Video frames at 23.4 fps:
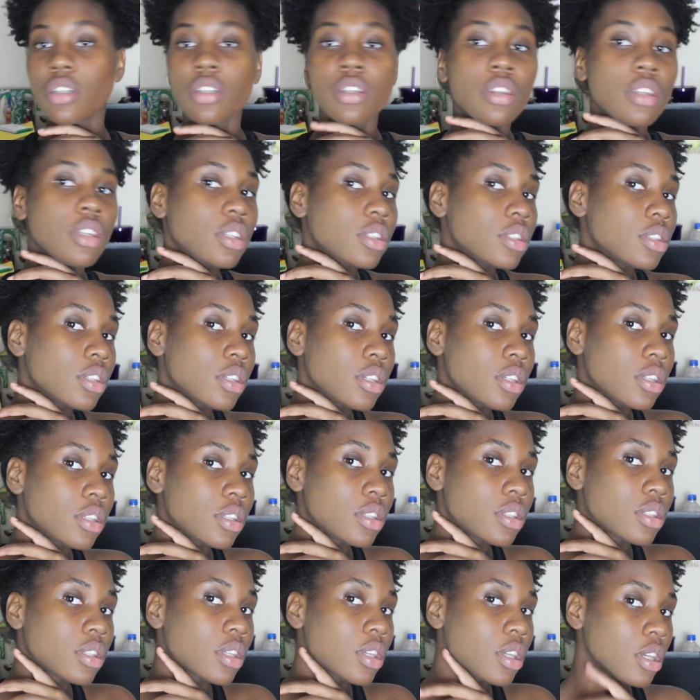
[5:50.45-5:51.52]
and this
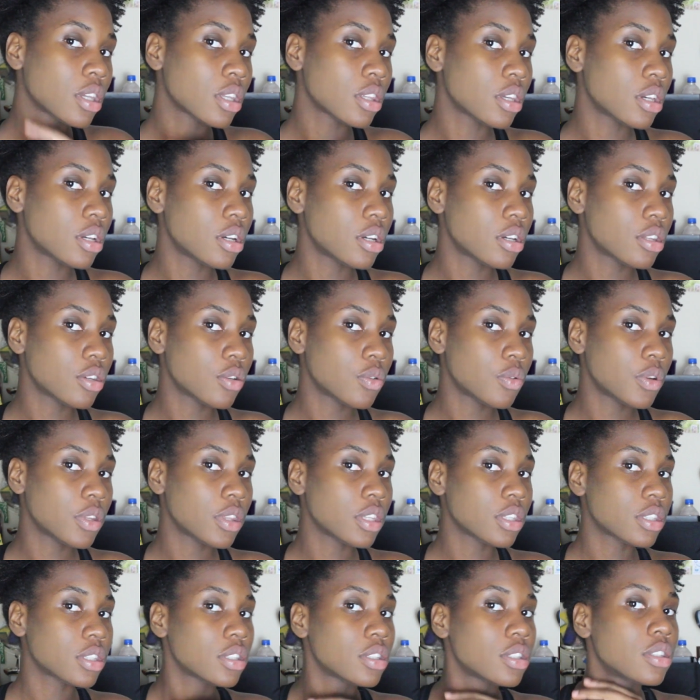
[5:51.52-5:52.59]
is the other one.
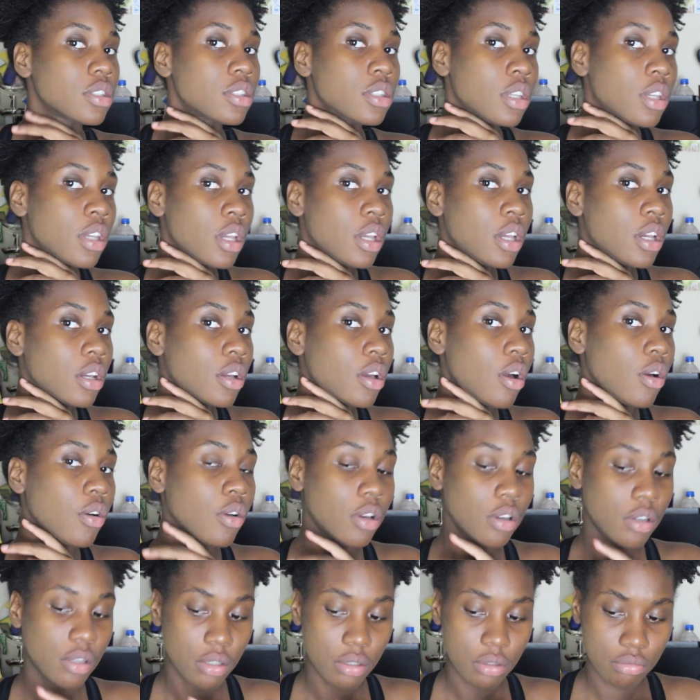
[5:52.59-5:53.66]
This is
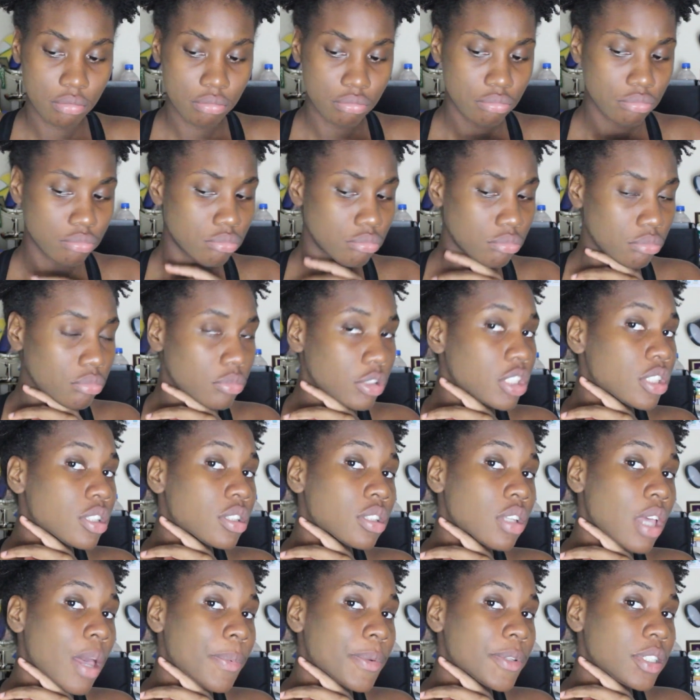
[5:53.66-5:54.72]

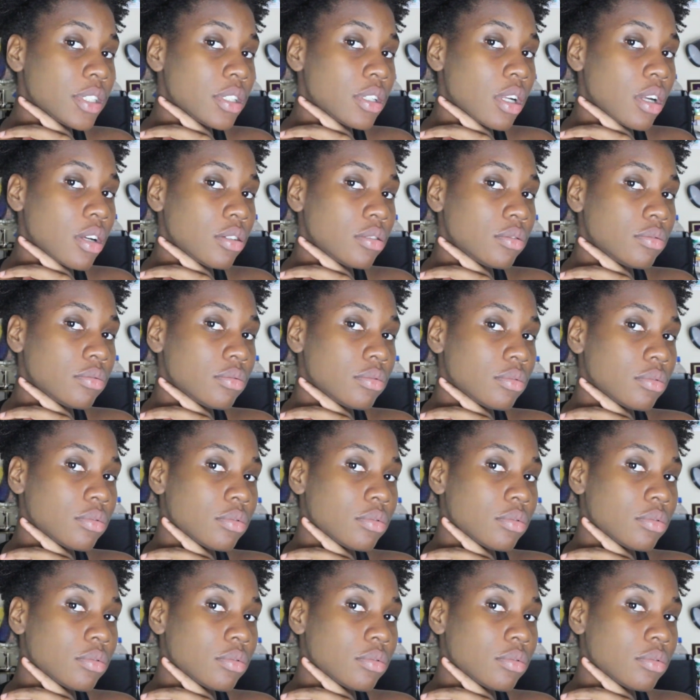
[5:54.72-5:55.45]
Cappuccino.